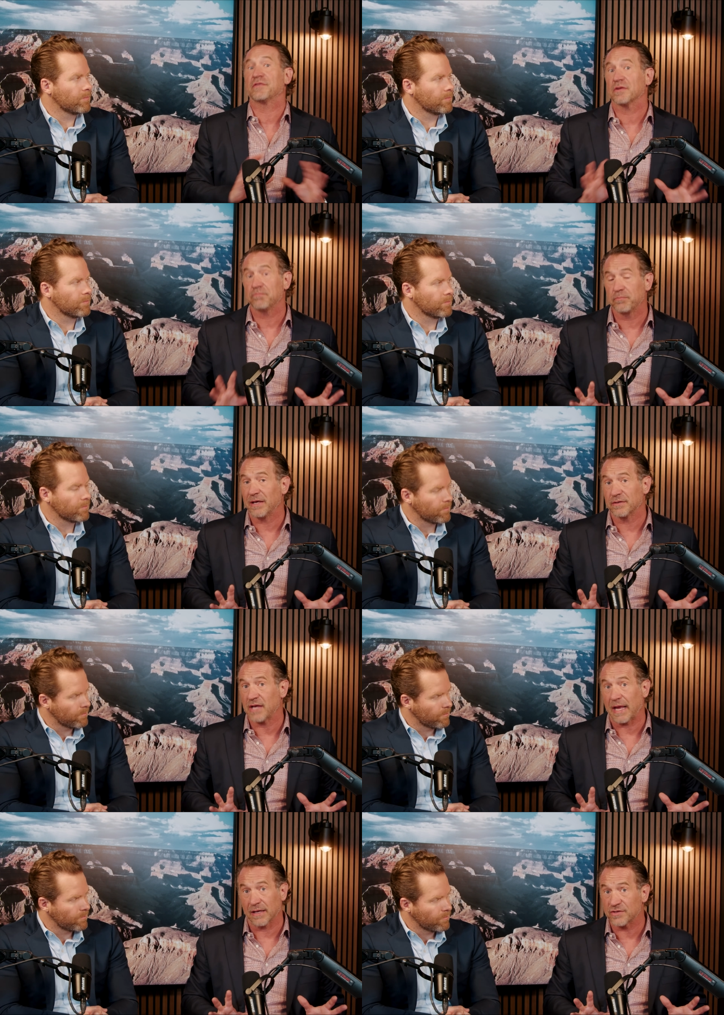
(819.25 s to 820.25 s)
Speaker 1: as be as
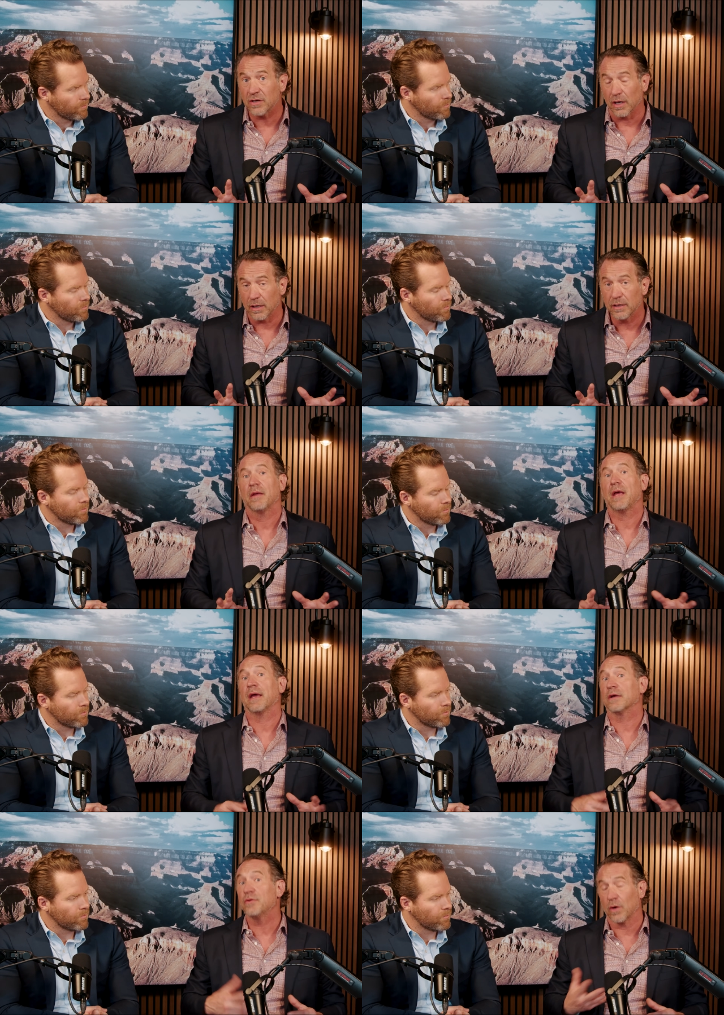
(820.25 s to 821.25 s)
hands-on.
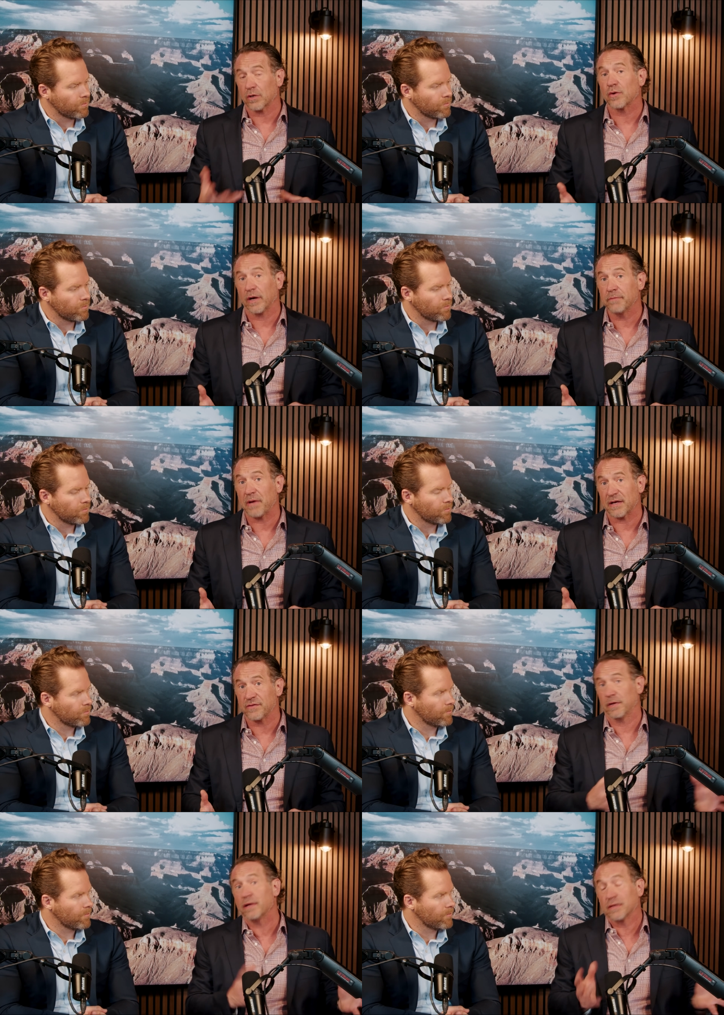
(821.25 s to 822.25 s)
And you are creating
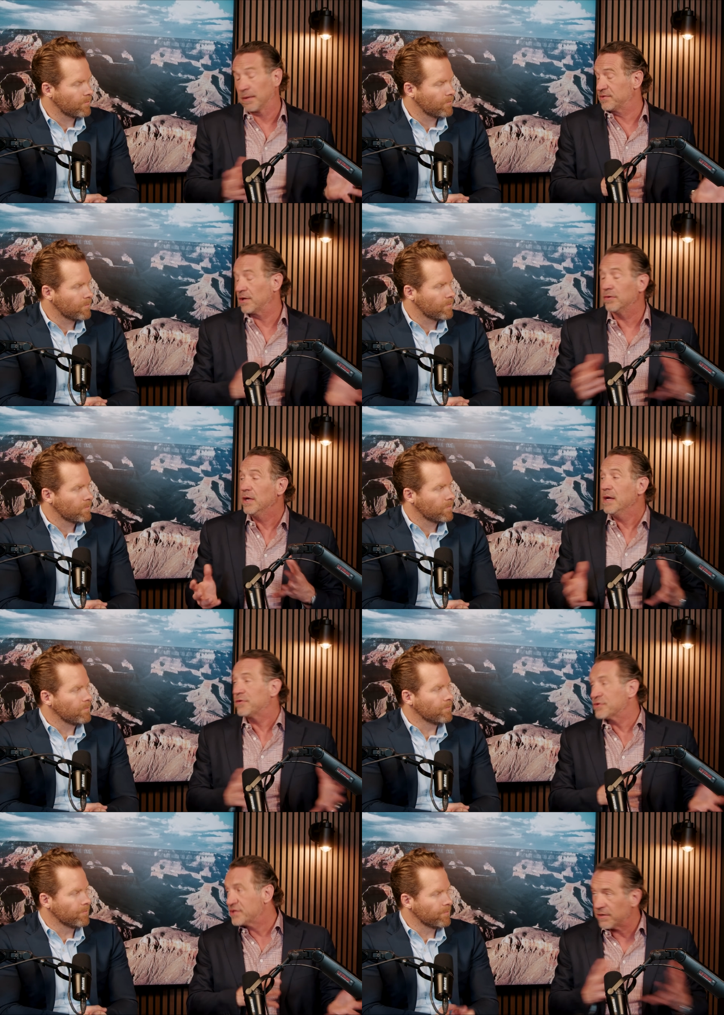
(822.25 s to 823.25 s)
passive income. So
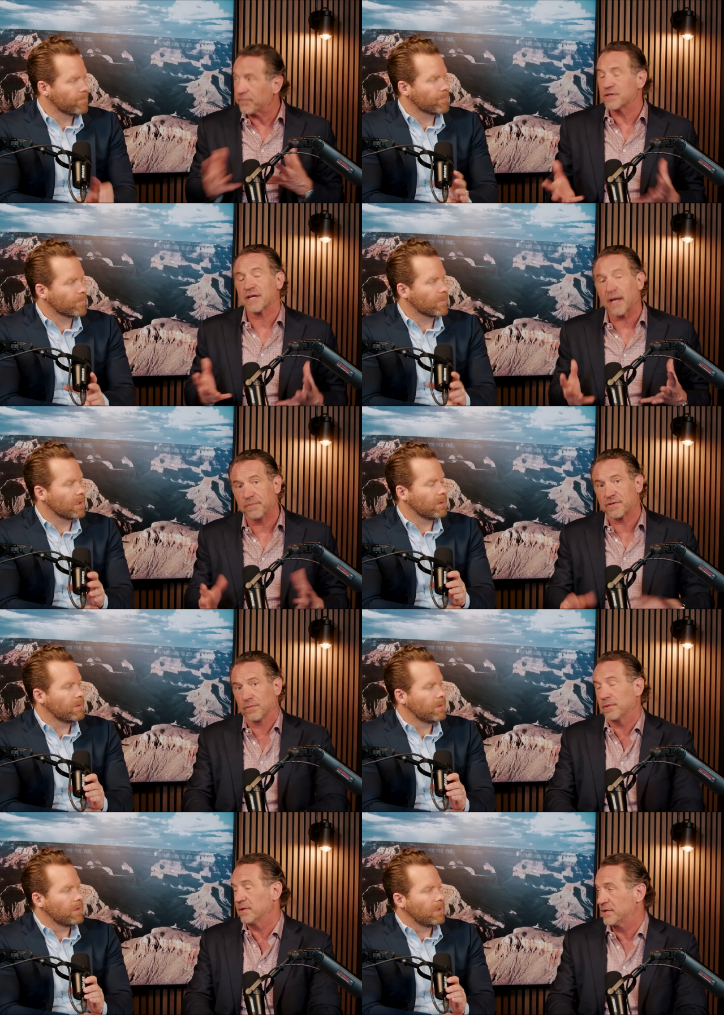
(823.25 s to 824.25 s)
there's mm-hmm. different types of
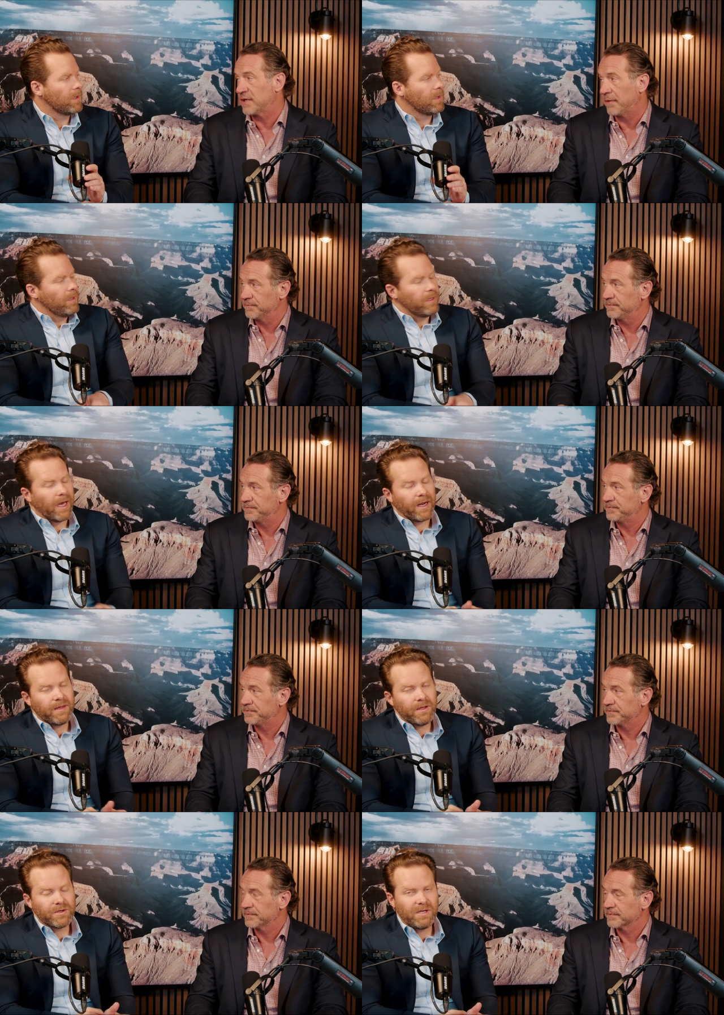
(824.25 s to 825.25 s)
real estate. Yeah, and I
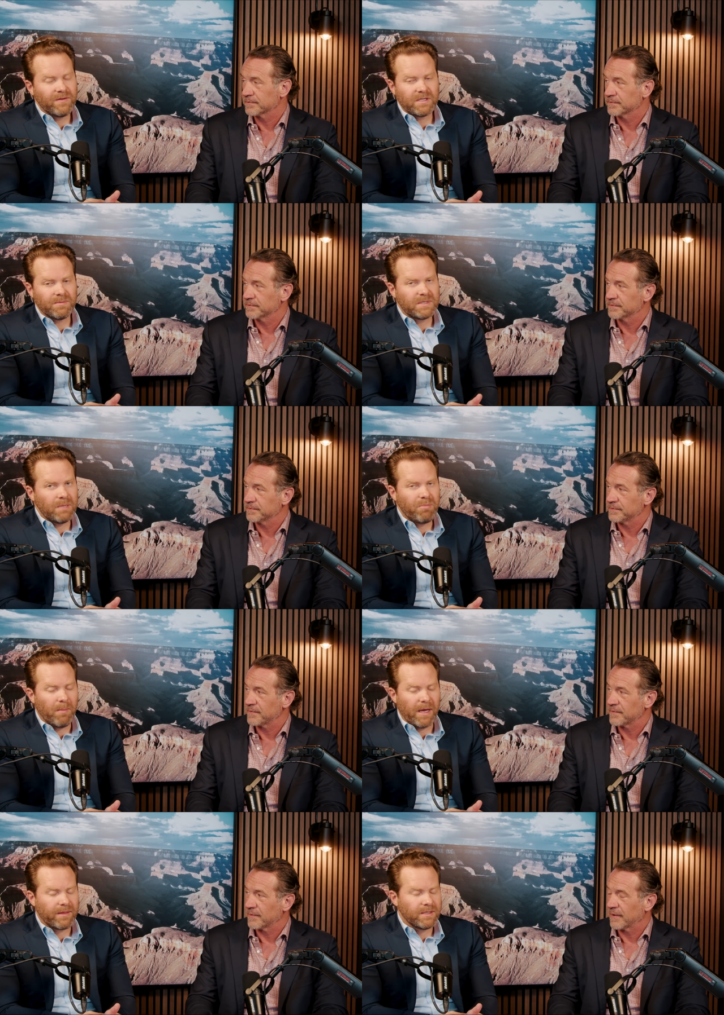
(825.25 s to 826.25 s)
think
Speaker 2: there's even some simple
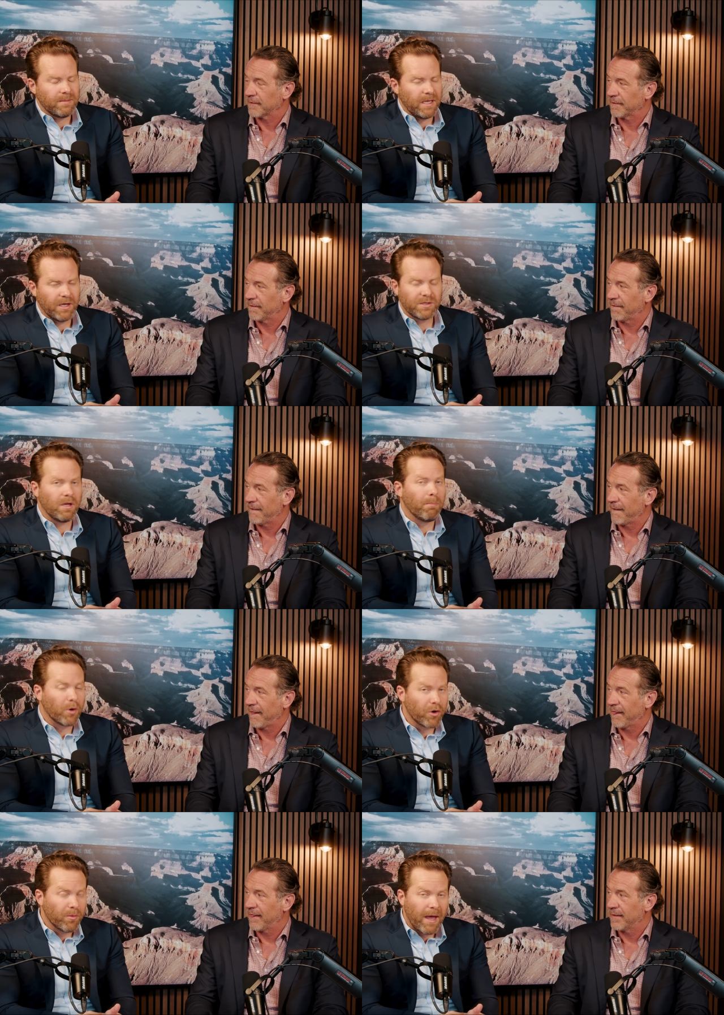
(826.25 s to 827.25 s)
methods. I mean, there's the
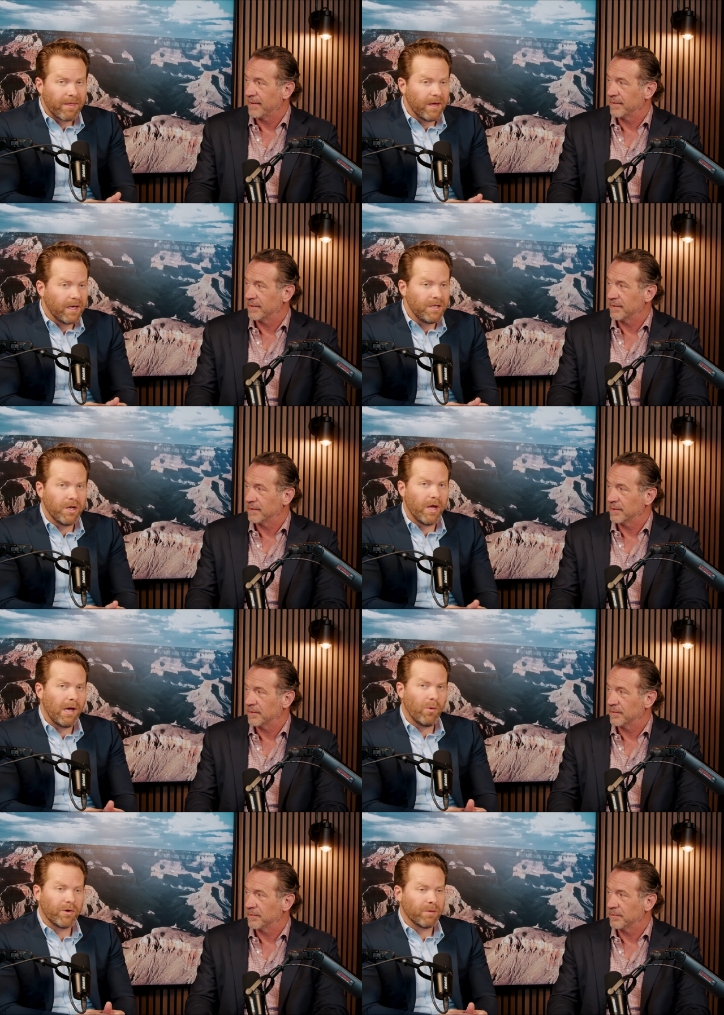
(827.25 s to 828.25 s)
Burr method, you
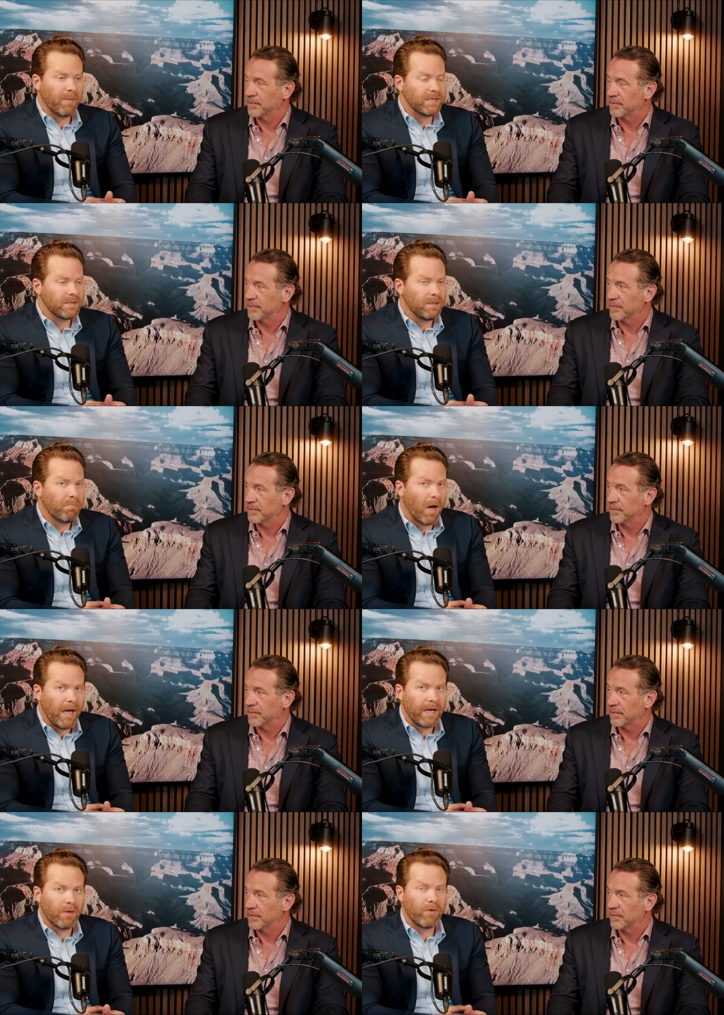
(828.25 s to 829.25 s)
know, where you're basically
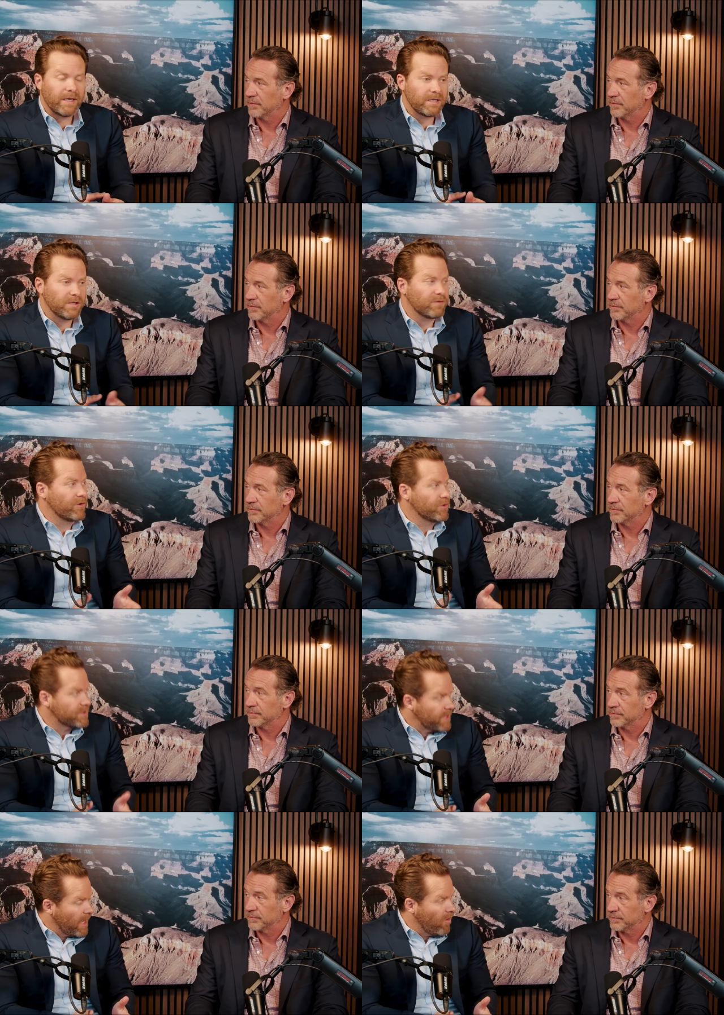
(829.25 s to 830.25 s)
buying a residence for
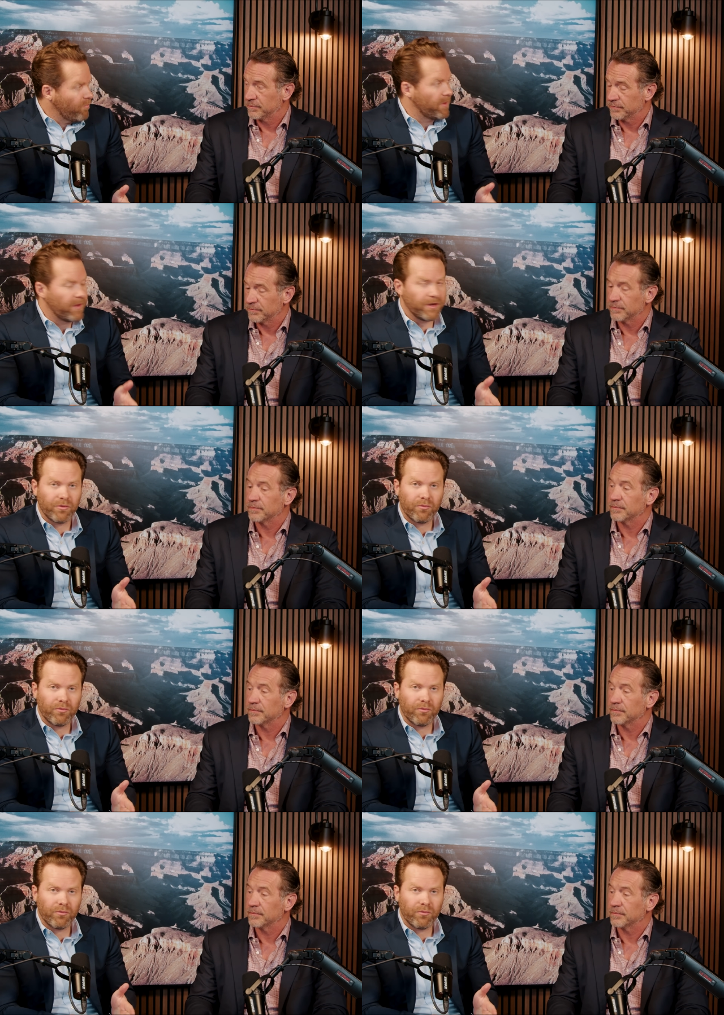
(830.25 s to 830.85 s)
yourself, but then you're